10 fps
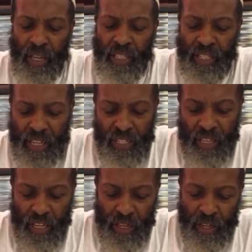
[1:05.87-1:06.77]

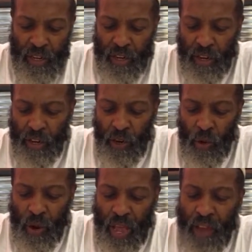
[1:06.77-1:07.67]
assist in, you
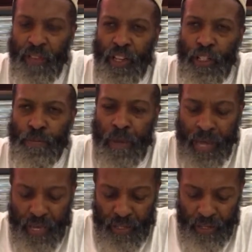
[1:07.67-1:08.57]
know,
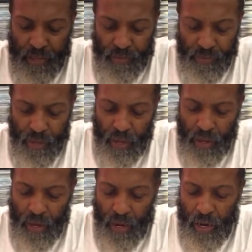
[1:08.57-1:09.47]
evidence-based
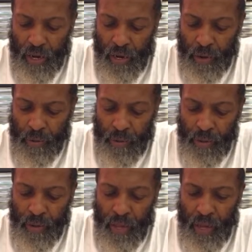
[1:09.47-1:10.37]
to
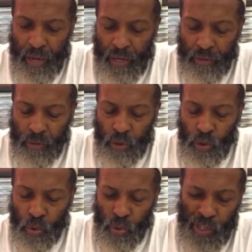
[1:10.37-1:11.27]

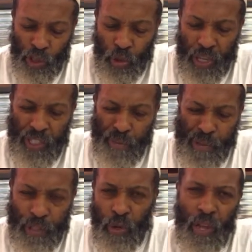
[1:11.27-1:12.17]
address the
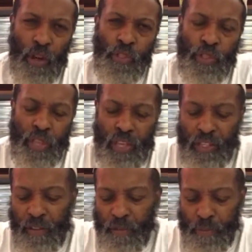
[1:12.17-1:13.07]
mental health
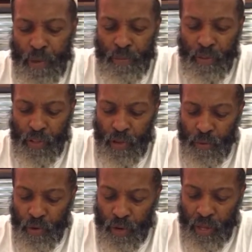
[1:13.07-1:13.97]
needs of the people of the
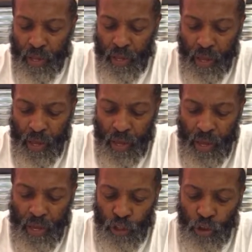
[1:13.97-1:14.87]
community,
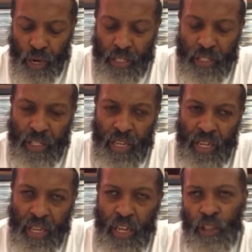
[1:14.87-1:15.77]
address
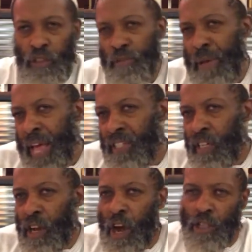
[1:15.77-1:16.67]
the issues of
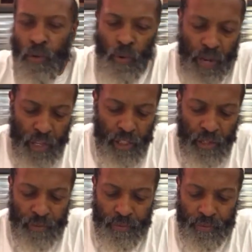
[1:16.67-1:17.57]
mass
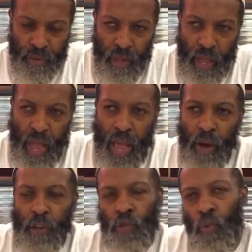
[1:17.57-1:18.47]
incarceration.
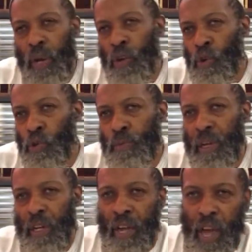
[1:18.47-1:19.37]
How does one who's
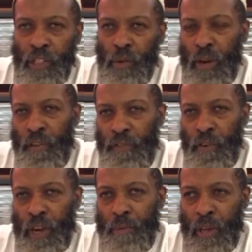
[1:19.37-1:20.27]
been incarcerated
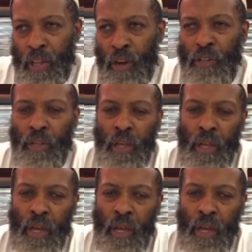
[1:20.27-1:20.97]
for a number of years